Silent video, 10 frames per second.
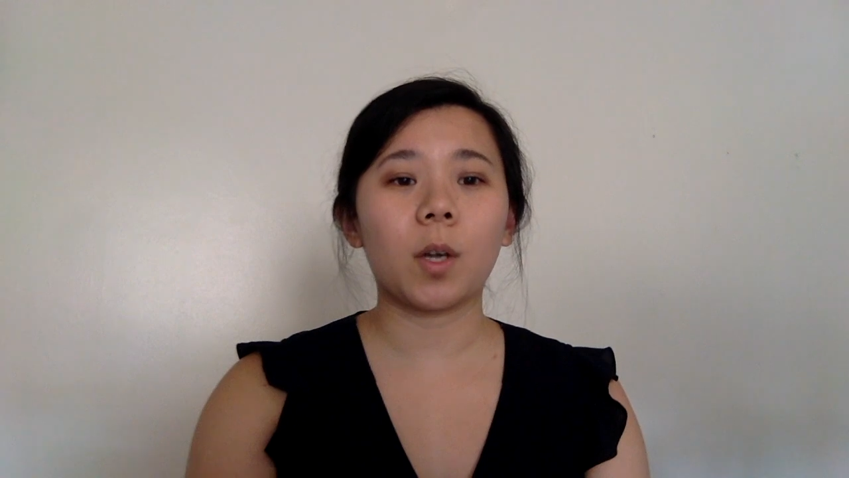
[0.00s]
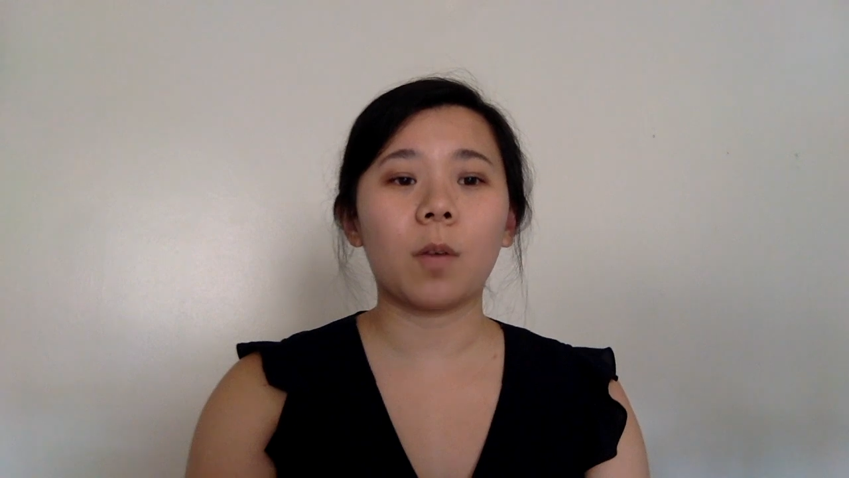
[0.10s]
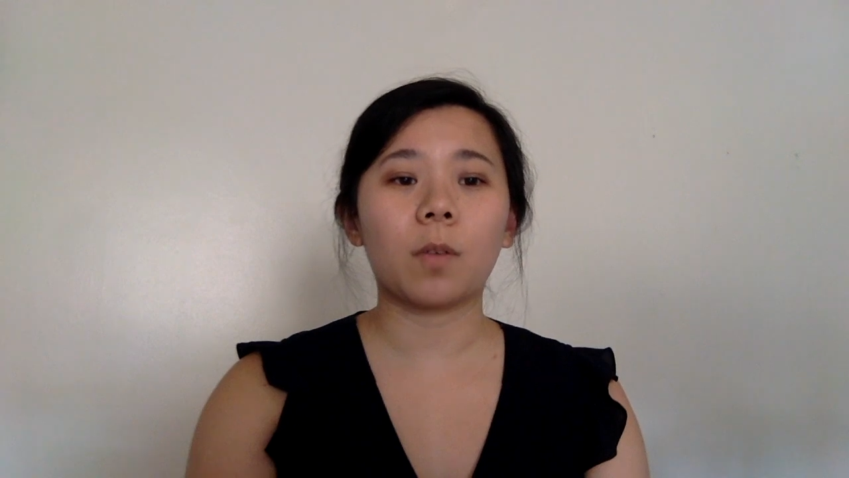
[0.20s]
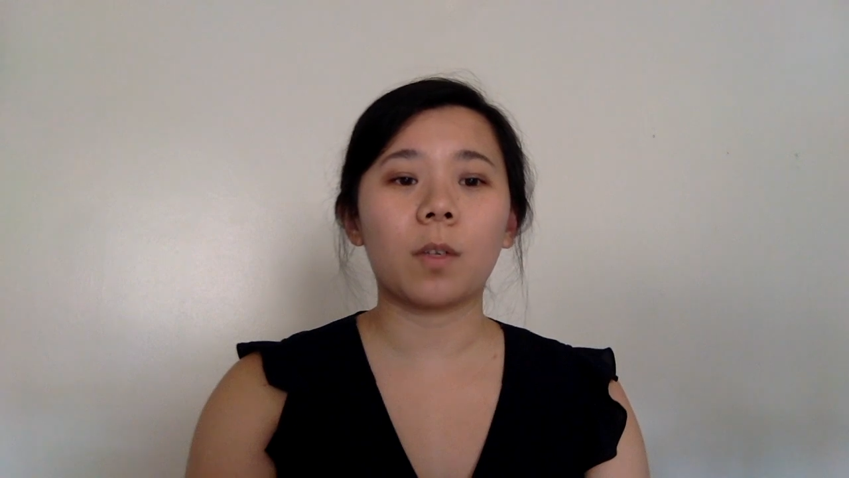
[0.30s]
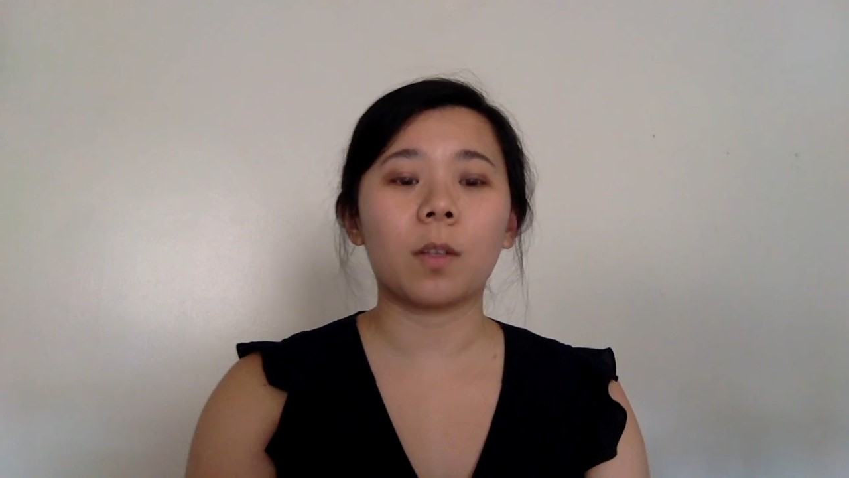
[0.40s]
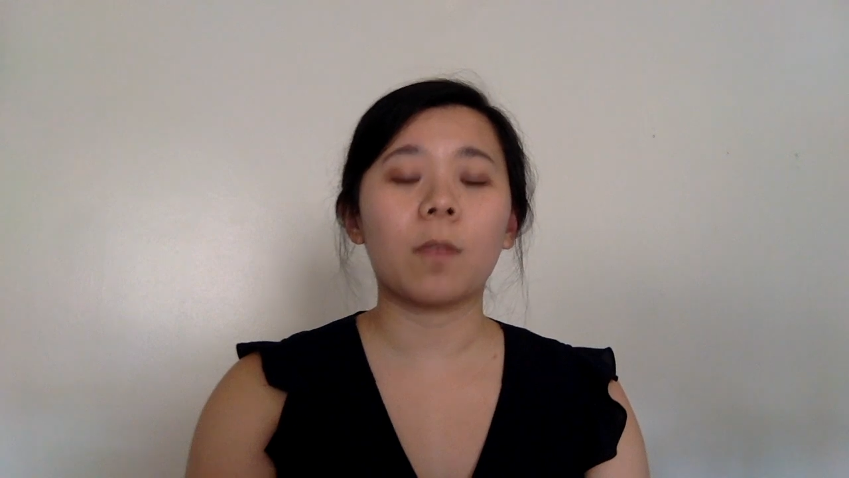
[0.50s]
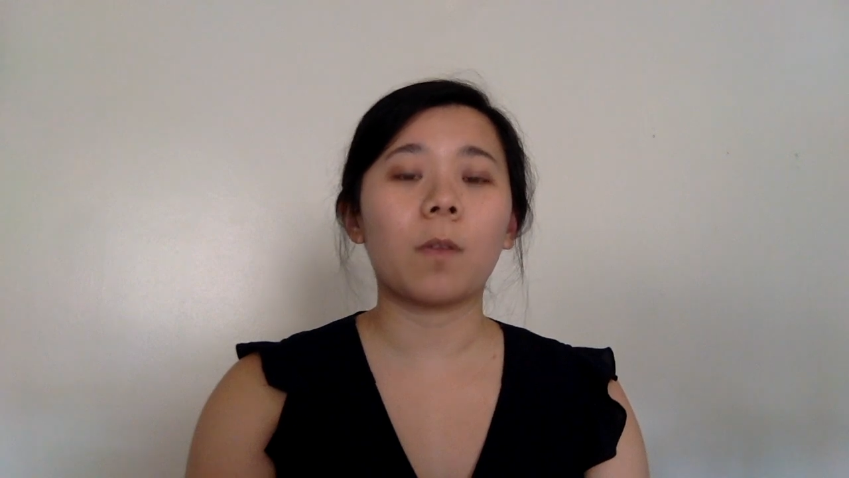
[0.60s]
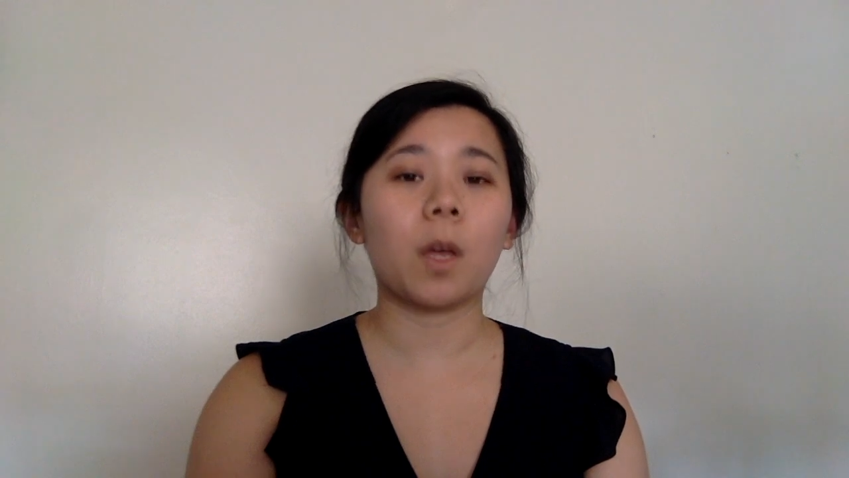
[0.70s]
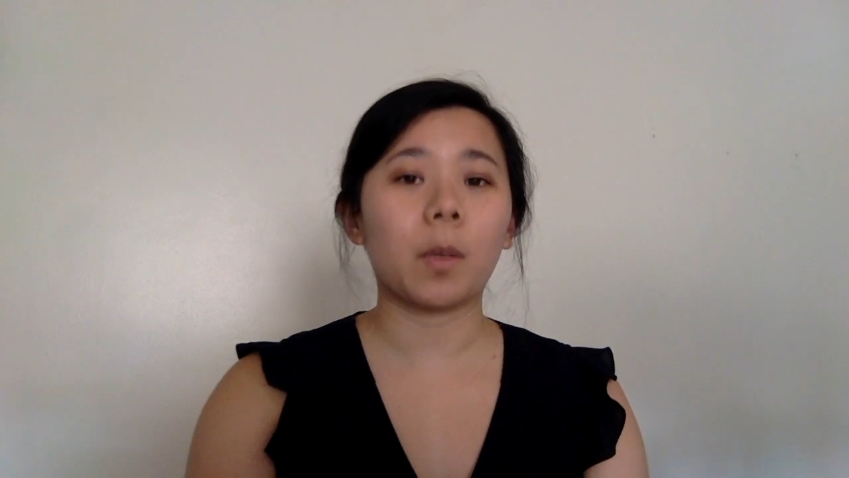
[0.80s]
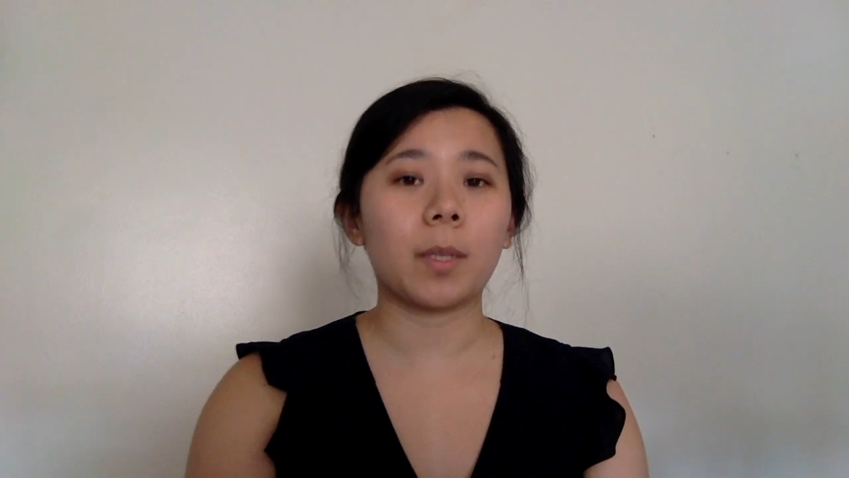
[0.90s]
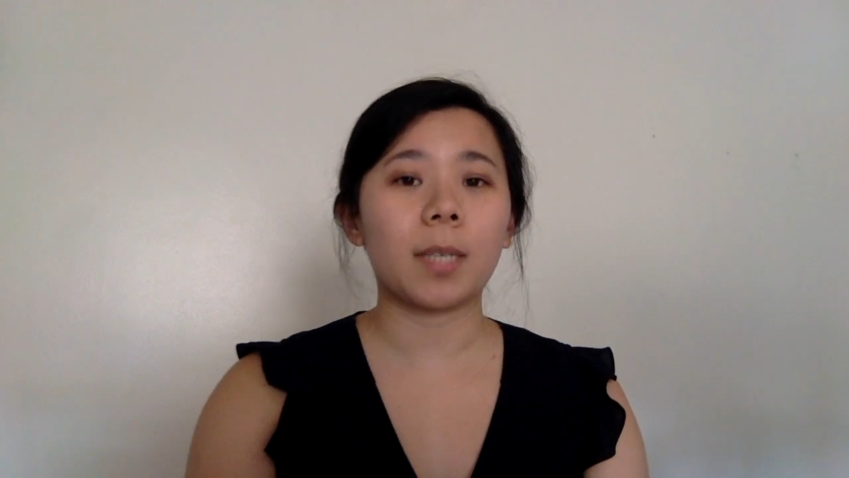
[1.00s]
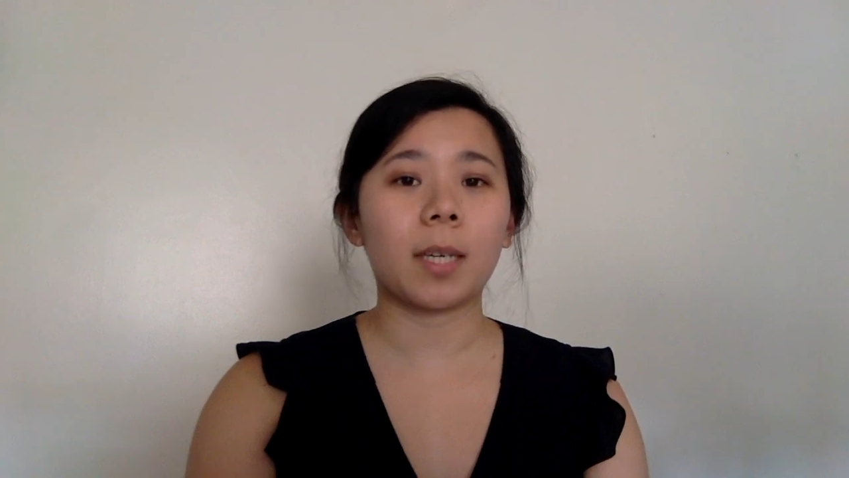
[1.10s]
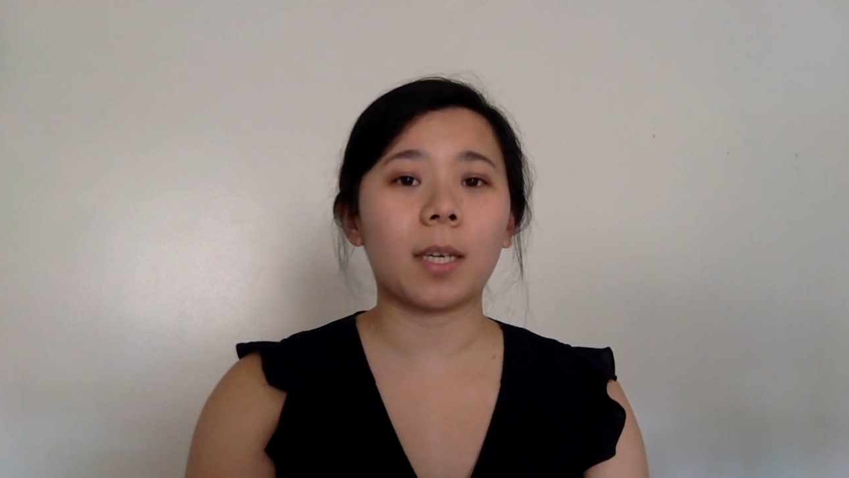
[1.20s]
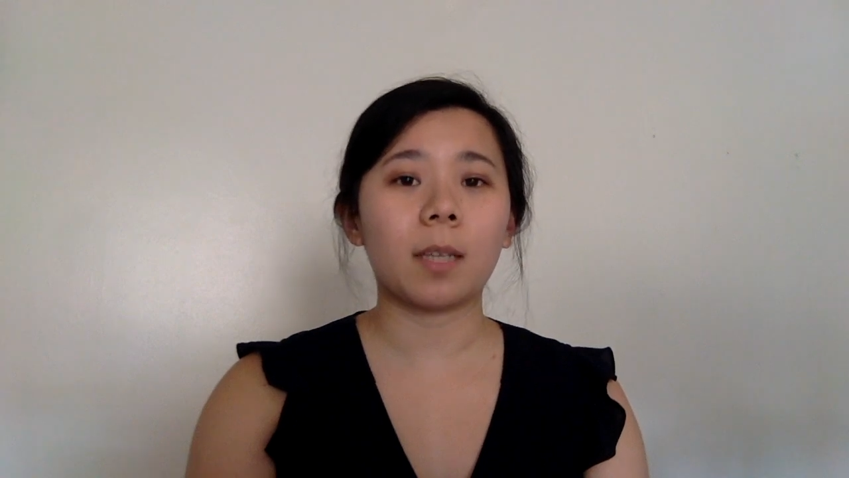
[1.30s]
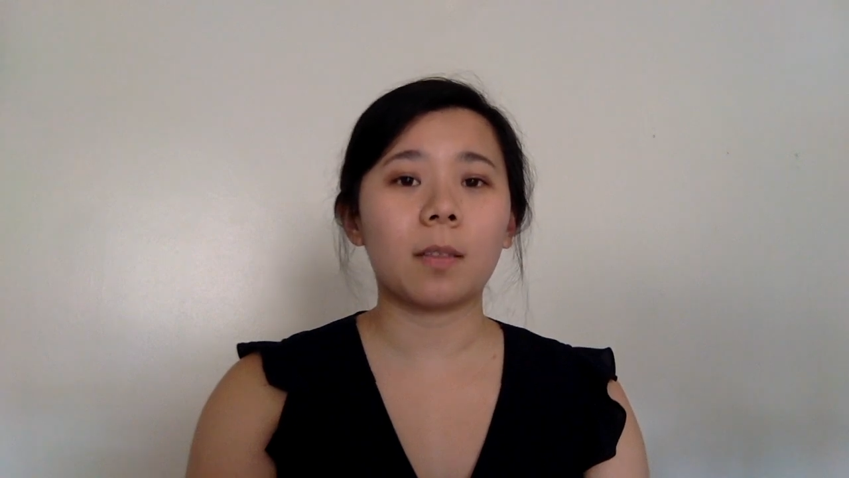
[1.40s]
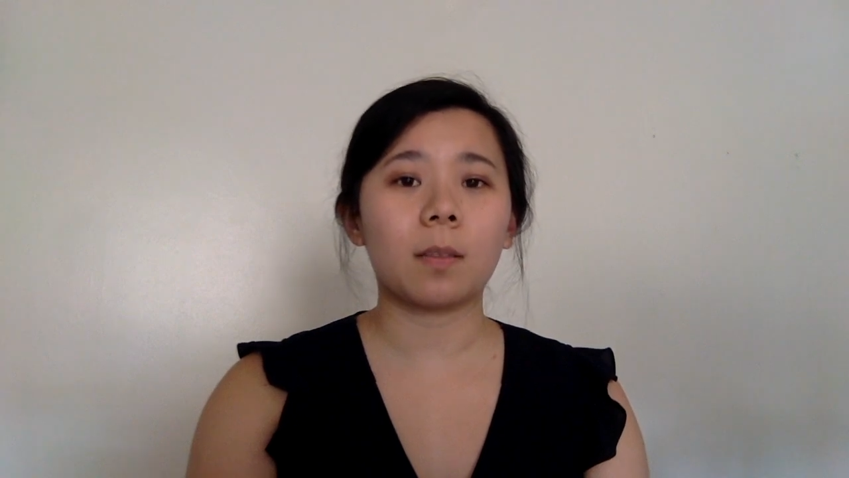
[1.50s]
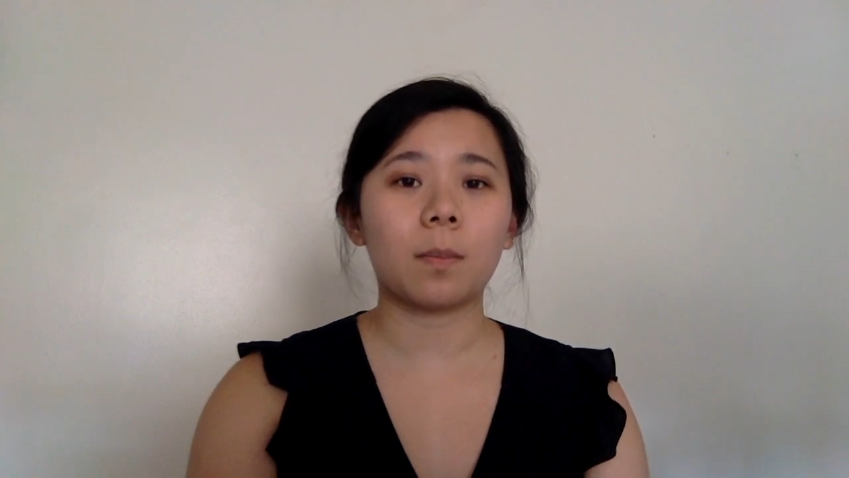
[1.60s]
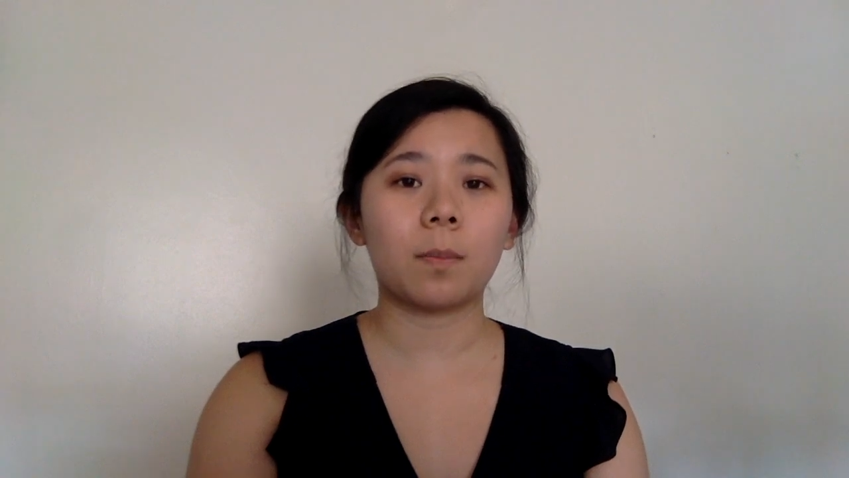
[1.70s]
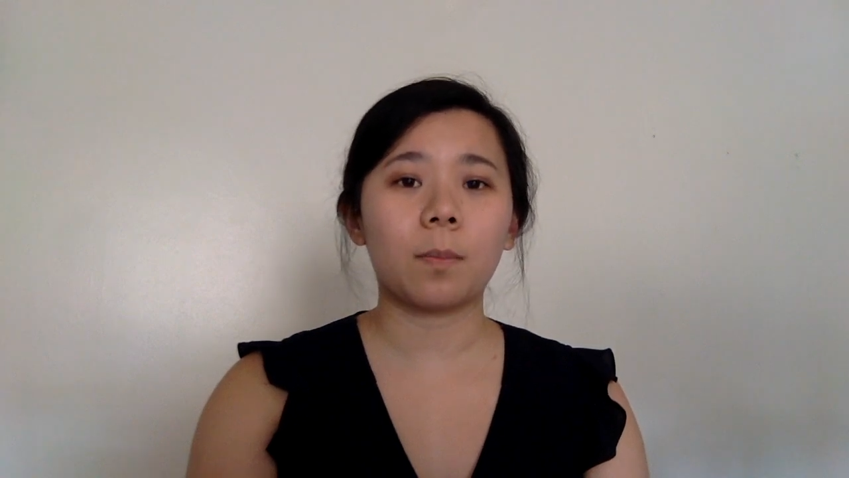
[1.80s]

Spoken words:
over the following decades.